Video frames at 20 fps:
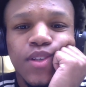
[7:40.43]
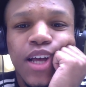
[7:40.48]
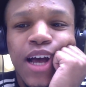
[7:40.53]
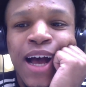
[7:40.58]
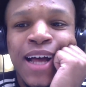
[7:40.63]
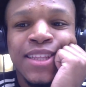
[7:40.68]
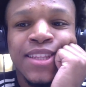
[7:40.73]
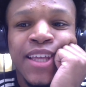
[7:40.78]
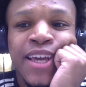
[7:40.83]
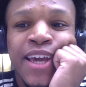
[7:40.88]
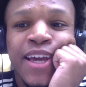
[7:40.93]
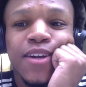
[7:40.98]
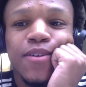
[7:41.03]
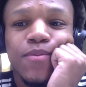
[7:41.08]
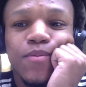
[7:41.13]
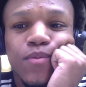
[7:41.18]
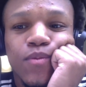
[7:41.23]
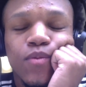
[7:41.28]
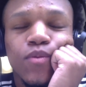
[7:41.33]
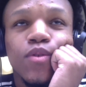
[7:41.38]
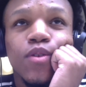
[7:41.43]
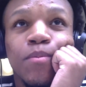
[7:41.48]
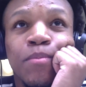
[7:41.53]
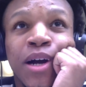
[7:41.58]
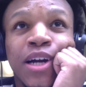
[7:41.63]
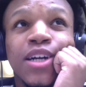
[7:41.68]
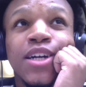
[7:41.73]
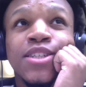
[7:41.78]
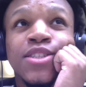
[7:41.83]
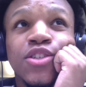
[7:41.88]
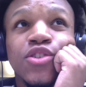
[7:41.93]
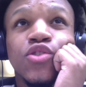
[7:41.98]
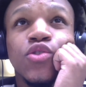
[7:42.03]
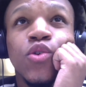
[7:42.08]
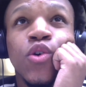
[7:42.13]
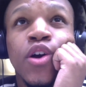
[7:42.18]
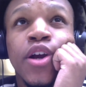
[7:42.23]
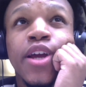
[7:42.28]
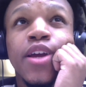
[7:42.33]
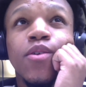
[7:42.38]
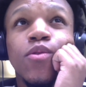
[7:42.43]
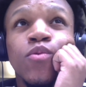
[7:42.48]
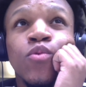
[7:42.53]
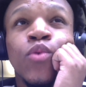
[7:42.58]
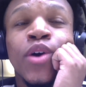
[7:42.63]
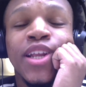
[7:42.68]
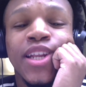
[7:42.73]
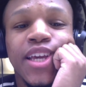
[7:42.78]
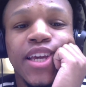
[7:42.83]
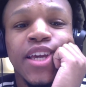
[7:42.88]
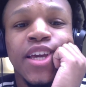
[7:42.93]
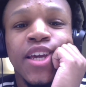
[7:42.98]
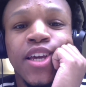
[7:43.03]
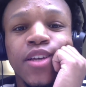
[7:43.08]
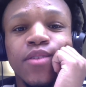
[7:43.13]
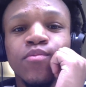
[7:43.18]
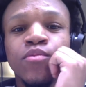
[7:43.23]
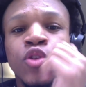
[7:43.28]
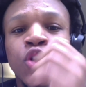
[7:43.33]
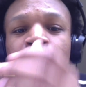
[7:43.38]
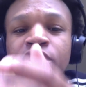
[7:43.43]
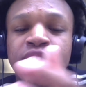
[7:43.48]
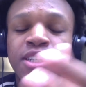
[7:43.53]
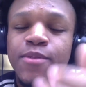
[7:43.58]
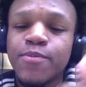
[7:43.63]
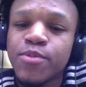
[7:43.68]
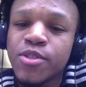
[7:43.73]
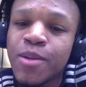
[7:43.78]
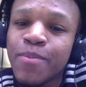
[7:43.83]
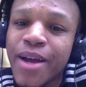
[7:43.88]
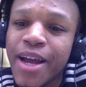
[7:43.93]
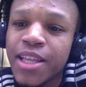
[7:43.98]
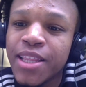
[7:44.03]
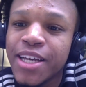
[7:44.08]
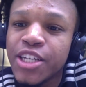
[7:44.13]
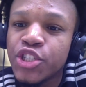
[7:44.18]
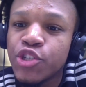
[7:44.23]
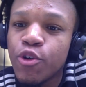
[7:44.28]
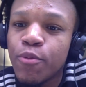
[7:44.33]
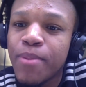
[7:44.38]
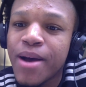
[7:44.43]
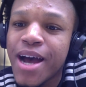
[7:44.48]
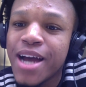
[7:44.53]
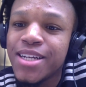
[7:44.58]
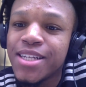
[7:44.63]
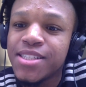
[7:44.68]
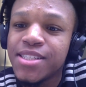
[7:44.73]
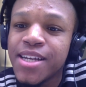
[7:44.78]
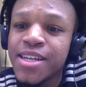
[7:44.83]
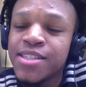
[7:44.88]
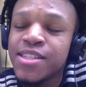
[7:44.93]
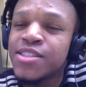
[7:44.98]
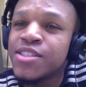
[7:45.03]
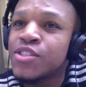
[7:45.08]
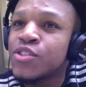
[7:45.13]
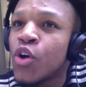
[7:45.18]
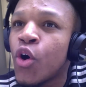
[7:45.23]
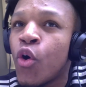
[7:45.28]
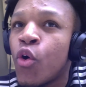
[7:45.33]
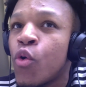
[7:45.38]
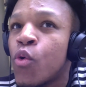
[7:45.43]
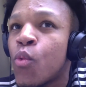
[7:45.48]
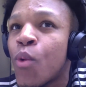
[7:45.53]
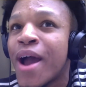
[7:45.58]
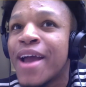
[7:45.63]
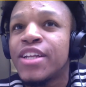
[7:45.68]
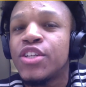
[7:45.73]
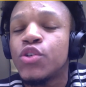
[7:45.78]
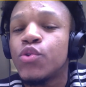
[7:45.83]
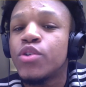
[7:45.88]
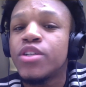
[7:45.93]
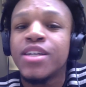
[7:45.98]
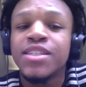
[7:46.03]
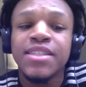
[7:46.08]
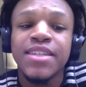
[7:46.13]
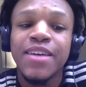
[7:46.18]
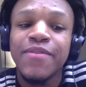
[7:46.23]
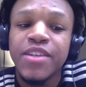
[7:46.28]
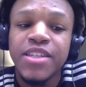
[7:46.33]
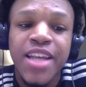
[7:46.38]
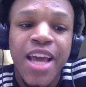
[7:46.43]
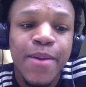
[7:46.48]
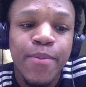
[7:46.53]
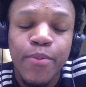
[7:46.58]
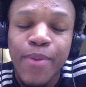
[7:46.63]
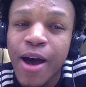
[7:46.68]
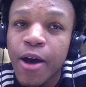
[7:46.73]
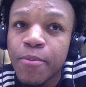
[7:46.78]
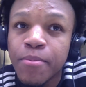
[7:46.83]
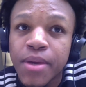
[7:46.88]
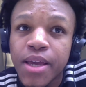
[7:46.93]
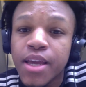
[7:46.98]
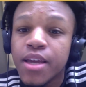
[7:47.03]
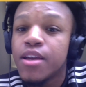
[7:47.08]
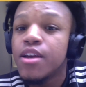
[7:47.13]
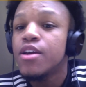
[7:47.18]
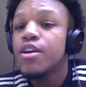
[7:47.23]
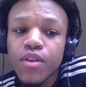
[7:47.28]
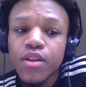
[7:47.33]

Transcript: I think my cousin Tori, when he looks at somebody like Joe Biden, he says, this is an old white dude, doesn't give a damn about me.